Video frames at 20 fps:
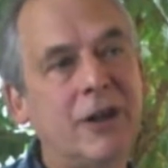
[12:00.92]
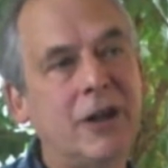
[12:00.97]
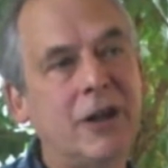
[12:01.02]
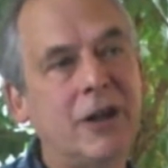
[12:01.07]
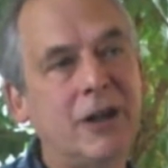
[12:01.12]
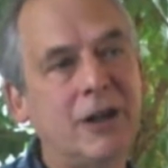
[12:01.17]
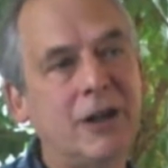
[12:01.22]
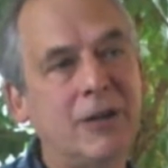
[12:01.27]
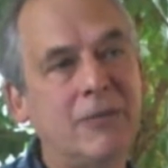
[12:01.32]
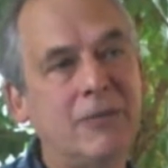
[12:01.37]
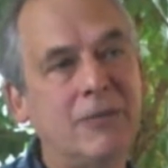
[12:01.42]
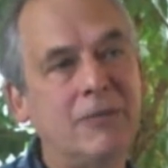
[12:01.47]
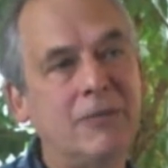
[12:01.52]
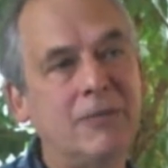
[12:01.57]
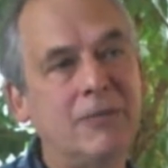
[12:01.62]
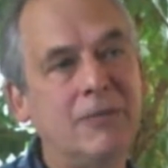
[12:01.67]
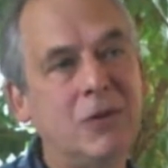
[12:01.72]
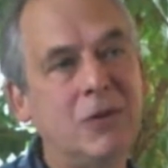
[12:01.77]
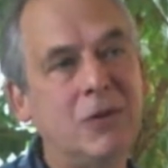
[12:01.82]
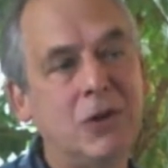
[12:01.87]
Um,
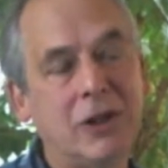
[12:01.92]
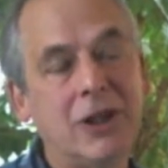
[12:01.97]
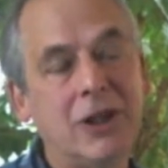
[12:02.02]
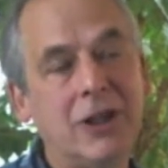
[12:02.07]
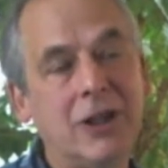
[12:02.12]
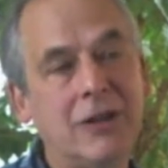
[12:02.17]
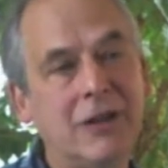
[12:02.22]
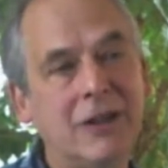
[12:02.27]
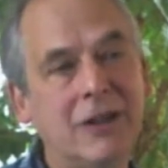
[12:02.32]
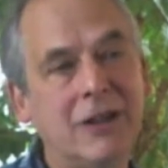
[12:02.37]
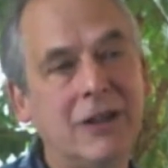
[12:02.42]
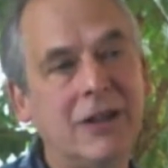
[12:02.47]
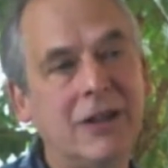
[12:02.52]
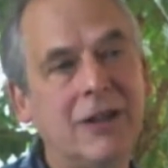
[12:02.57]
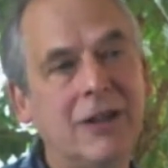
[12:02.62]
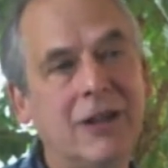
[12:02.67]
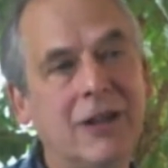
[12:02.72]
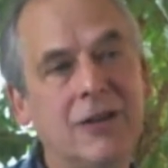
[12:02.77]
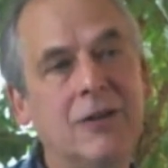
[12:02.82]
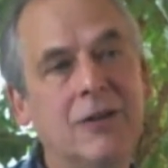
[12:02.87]
looking at the
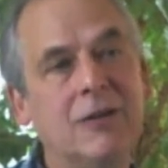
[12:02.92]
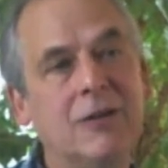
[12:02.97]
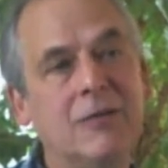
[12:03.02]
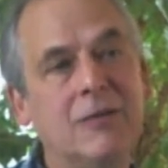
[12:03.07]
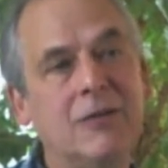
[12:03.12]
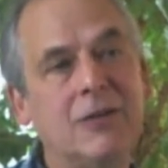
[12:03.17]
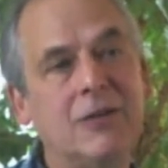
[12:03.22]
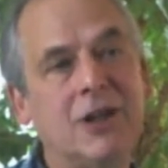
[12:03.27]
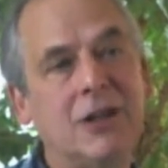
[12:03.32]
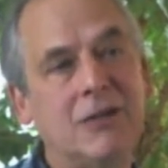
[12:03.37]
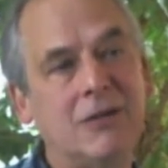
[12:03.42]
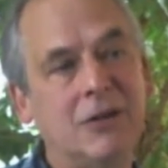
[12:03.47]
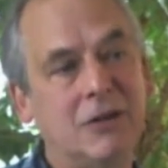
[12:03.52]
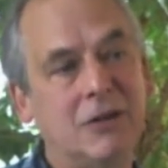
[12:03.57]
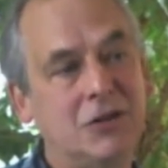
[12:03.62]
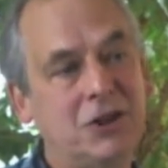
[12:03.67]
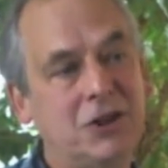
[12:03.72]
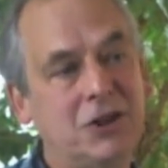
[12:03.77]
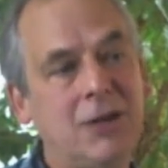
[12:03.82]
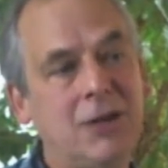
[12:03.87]
uh, at the Colorado
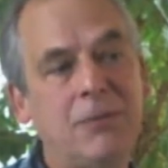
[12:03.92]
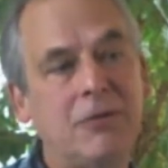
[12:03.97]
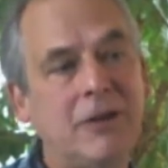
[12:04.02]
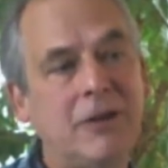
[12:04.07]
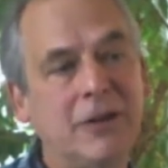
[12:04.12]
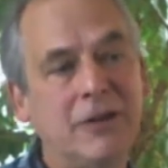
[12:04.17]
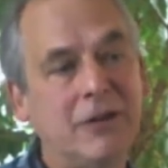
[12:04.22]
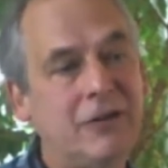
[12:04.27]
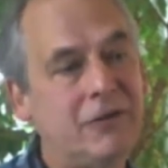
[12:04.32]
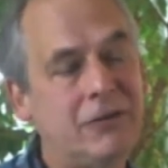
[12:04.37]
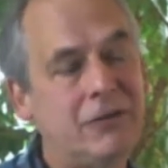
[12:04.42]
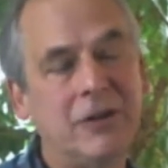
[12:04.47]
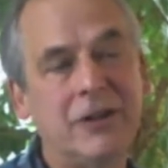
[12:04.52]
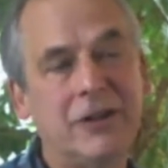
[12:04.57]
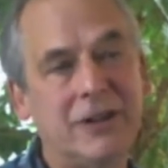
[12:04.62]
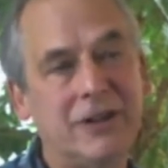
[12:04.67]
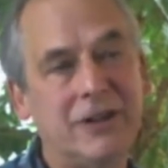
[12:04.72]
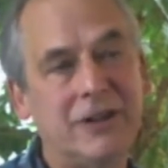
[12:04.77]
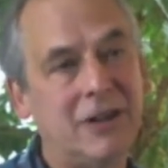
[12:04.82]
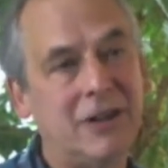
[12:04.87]
shop around, there's
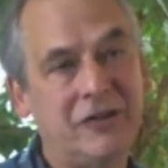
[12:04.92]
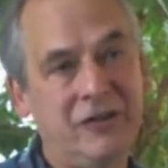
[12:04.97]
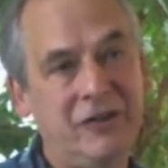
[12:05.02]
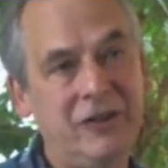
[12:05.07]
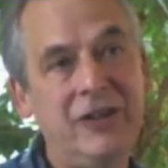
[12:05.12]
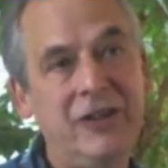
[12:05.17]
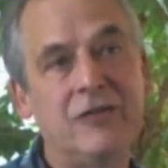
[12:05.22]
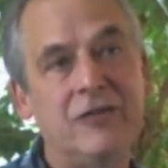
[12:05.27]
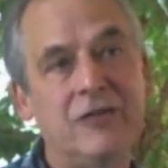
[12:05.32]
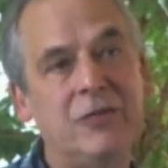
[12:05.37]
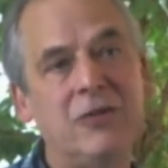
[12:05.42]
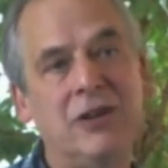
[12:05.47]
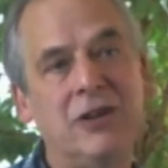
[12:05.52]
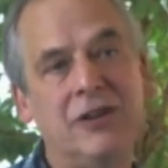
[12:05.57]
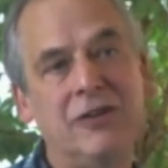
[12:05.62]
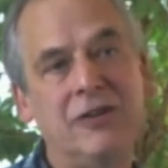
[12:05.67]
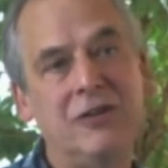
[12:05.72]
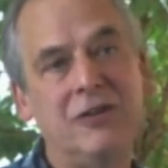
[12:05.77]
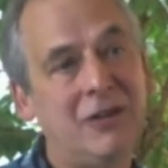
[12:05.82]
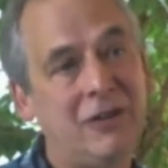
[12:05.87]
really a sea of
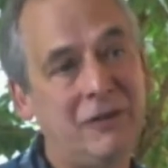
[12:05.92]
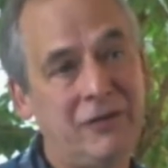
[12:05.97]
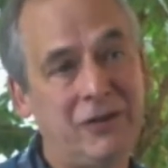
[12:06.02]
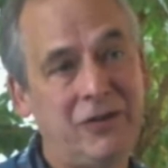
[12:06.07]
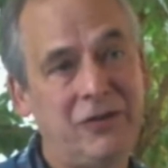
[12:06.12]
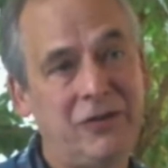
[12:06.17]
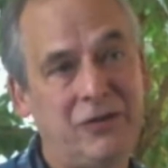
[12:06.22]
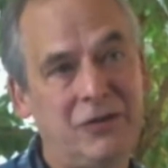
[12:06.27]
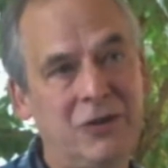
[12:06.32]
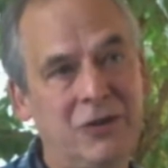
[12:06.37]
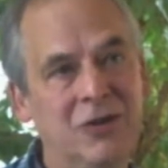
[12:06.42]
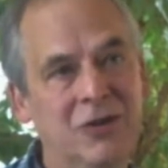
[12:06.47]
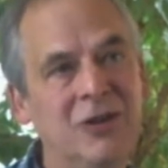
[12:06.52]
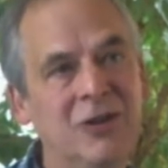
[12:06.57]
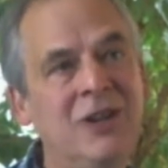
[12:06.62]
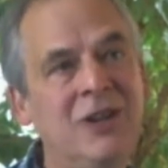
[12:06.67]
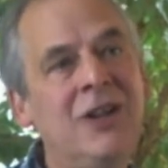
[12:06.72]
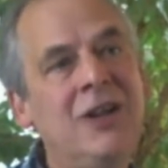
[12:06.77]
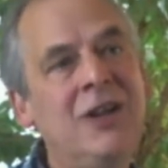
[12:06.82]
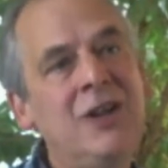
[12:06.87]
bronze. You have to scroll
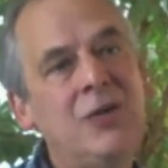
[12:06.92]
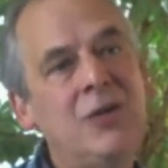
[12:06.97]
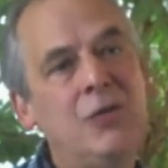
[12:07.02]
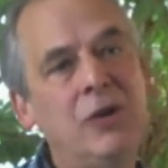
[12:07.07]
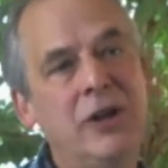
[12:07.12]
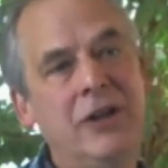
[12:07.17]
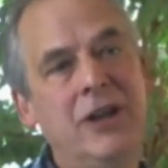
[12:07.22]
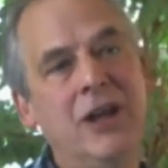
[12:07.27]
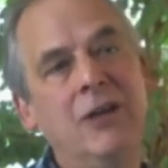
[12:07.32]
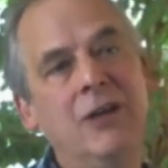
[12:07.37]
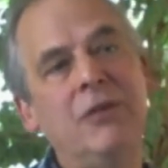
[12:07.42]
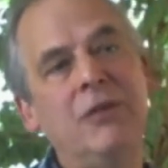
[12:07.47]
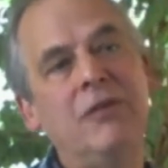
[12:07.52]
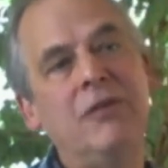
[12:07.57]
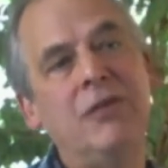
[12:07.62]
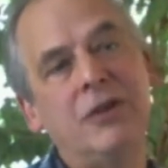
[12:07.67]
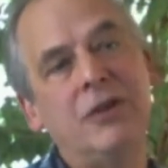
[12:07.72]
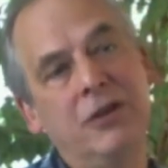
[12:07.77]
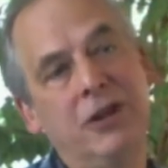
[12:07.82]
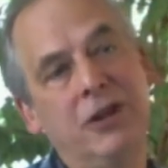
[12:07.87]
way down
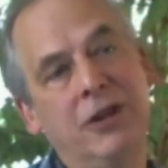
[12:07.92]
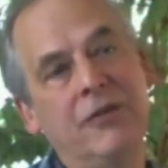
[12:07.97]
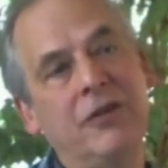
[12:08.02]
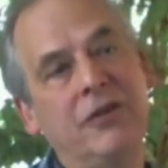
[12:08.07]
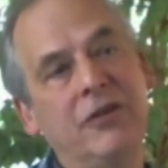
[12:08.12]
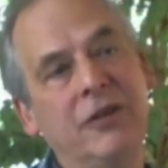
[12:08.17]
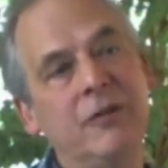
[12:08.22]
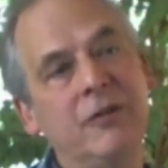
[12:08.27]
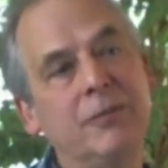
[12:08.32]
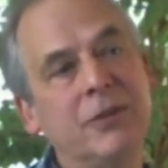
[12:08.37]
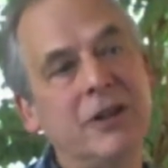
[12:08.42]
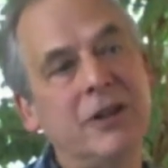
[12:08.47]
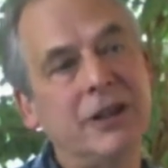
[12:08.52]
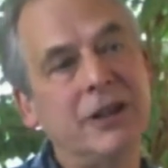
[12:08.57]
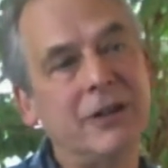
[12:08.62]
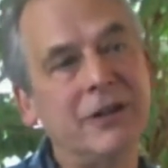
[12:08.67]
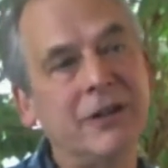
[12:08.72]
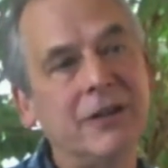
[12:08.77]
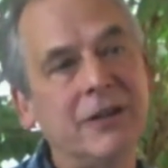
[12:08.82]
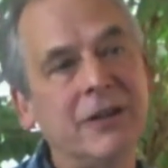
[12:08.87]
before you'd ever see a
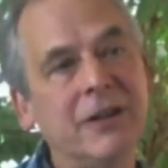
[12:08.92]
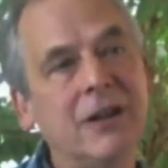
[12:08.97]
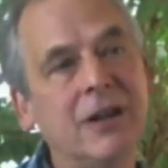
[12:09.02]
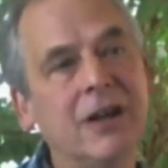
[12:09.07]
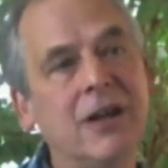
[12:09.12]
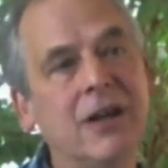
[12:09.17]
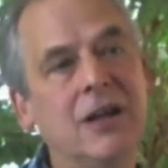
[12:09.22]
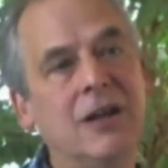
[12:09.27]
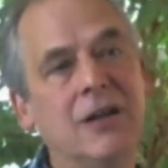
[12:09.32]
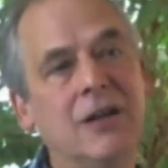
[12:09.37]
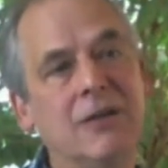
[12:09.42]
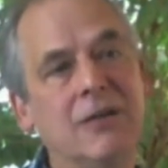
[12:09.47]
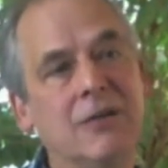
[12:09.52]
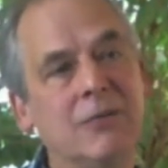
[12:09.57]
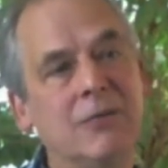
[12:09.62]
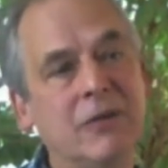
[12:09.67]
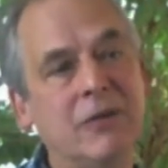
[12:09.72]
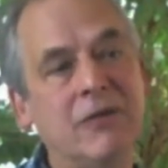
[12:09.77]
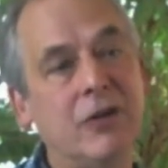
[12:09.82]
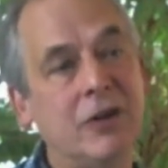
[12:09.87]
plan. Uh,
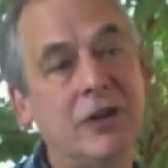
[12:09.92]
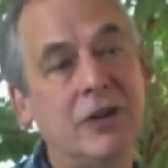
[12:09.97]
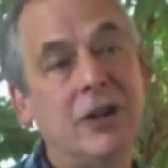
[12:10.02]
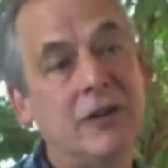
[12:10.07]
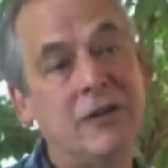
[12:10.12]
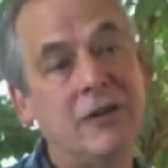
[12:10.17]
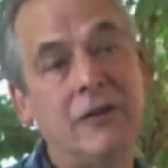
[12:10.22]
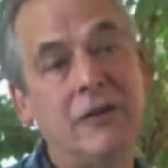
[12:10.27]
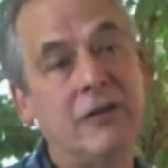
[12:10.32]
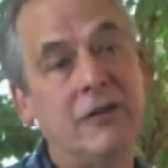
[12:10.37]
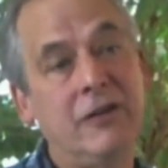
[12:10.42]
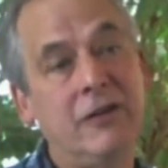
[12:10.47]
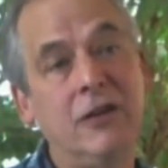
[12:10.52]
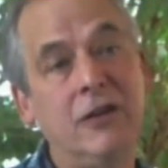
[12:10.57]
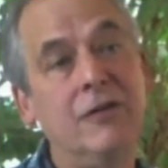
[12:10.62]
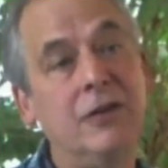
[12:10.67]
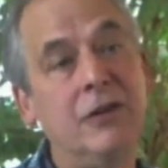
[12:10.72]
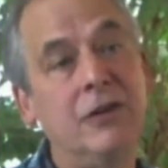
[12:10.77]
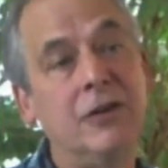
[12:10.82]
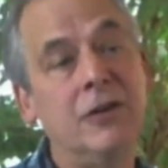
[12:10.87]
before you get to the
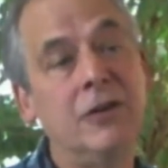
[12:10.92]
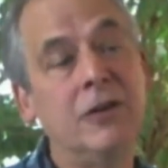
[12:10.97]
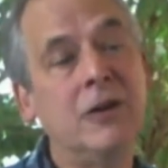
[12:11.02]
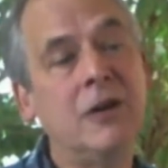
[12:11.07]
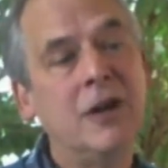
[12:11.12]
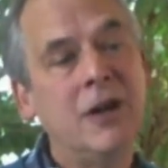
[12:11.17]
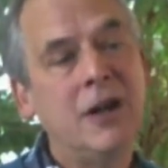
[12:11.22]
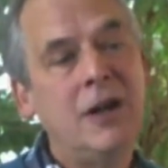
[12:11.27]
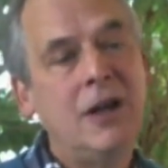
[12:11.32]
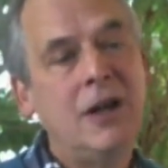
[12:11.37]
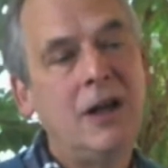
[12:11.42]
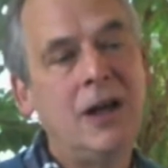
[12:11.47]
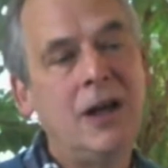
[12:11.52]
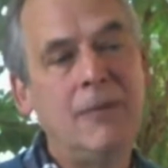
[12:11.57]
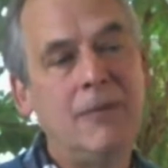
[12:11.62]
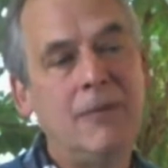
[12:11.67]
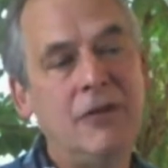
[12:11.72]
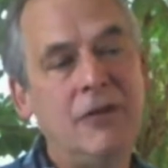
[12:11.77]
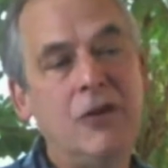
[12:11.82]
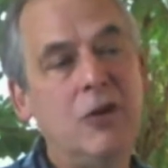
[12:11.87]
silver, um,
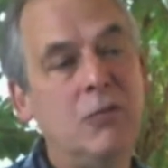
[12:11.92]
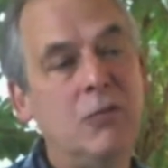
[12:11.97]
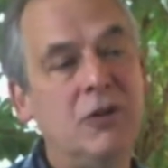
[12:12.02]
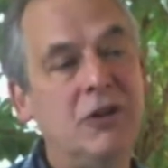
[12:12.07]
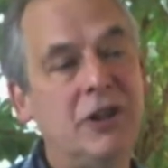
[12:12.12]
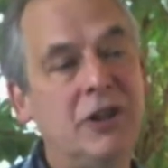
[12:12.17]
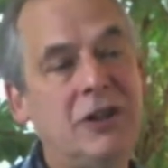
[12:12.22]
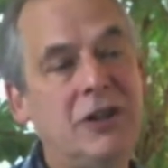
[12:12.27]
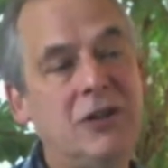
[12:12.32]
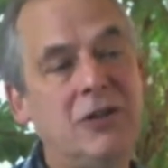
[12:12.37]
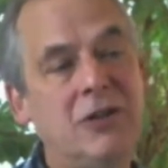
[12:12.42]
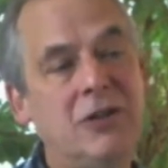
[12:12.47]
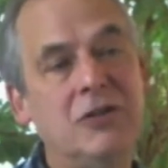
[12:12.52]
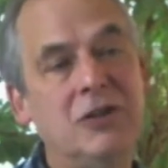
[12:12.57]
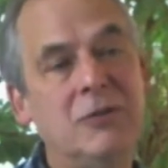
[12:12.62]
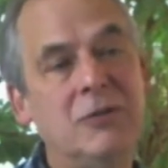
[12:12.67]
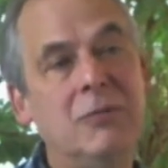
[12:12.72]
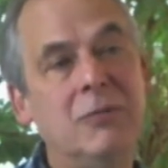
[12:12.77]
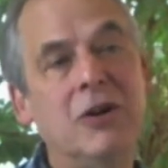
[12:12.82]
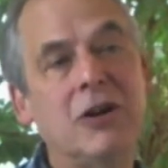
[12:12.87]
there's no particular
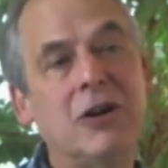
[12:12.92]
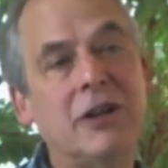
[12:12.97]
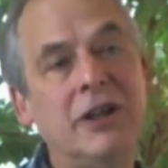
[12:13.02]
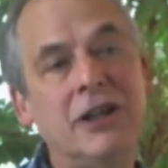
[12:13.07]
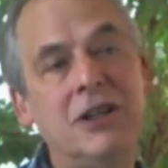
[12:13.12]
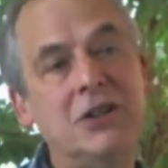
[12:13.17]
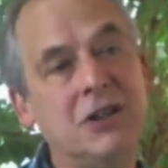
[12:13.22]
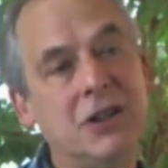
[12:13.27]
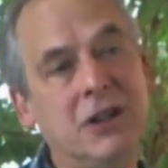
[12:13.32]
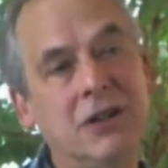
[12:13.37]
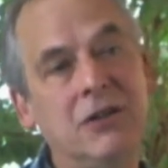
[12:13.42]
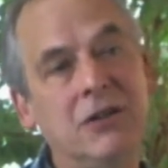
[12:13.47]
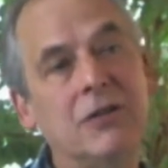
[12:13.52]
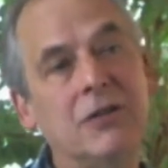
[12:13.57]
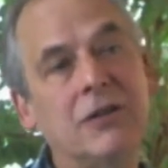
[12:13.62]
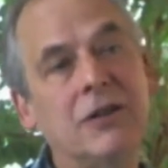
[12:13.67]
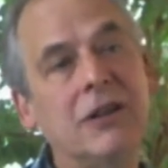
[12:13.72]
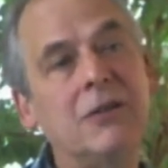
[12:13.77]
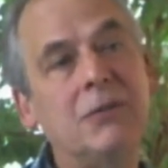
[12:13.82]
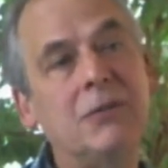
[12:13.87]
demarcation, I don't
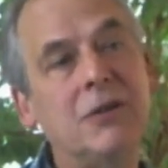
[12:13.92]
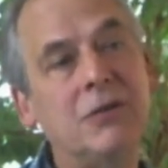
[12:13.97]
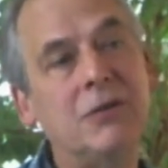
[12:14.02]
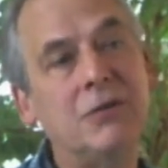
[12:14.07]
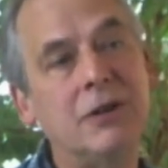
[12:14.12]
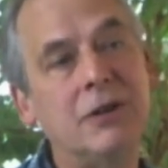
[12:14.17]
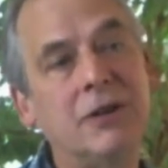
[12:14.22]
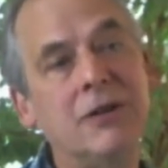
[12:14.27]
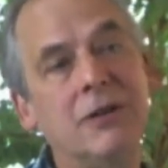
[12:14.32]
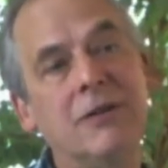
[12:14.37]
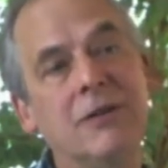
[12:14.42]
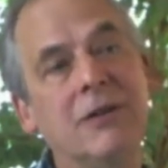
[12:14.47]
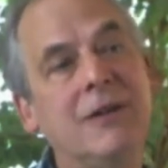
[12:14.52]
think, between